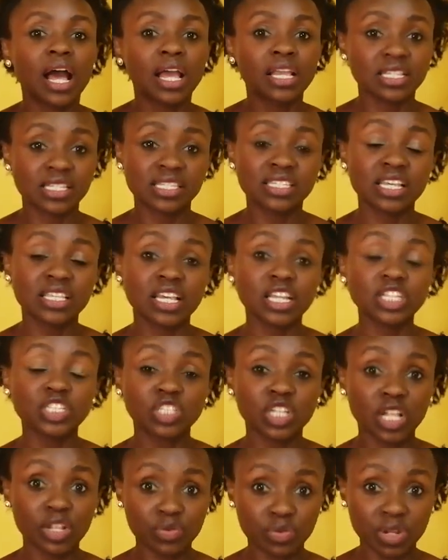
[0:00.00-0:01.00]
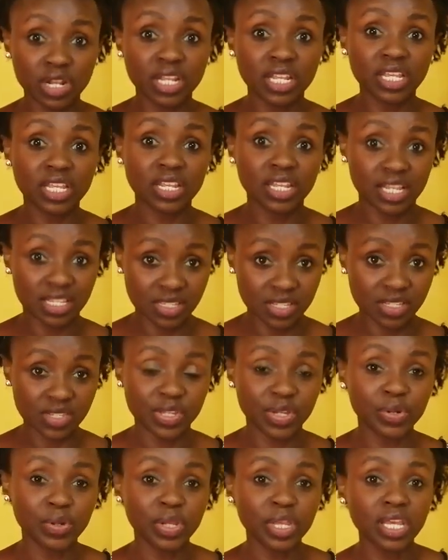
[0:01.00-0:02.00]
Is teething gel really
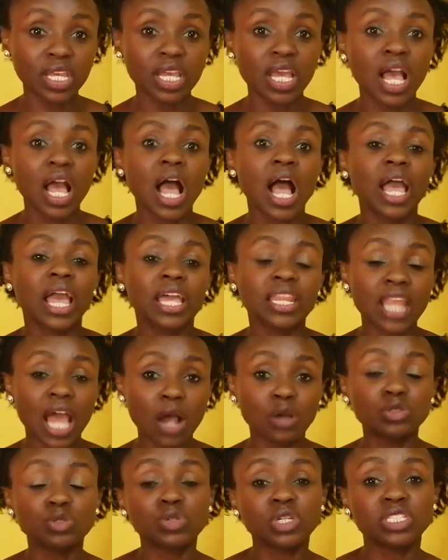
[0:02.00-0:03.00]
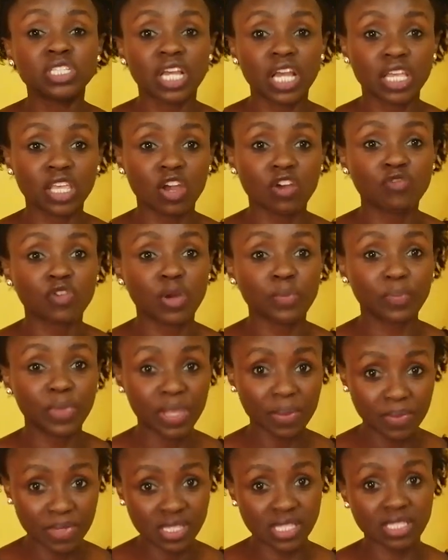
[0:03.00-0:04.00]
necessary? And how do we take care of our
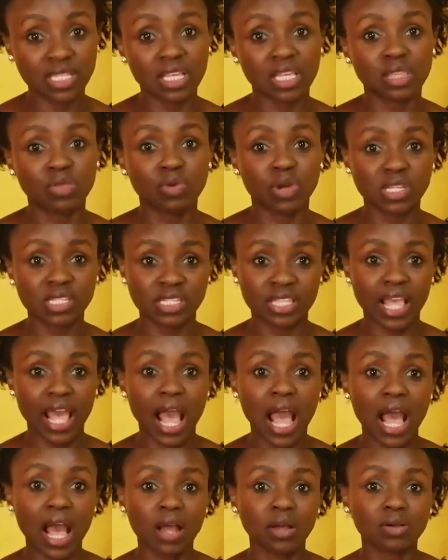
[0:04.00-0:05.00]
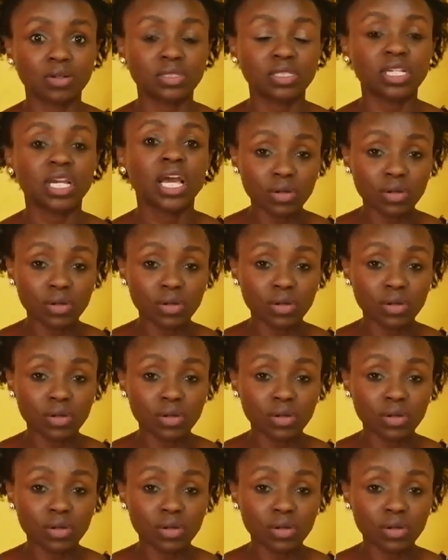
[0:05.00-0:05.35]
baby's teeth once they are out?